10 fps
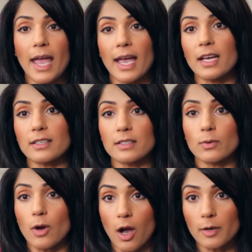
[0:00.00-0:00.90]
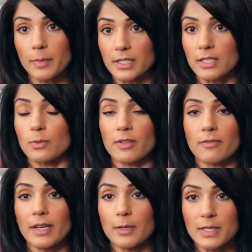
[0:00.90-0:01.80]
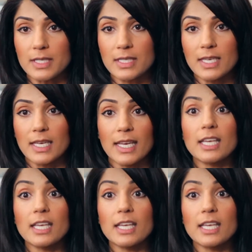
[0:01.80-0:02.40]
and augmented with vitamin C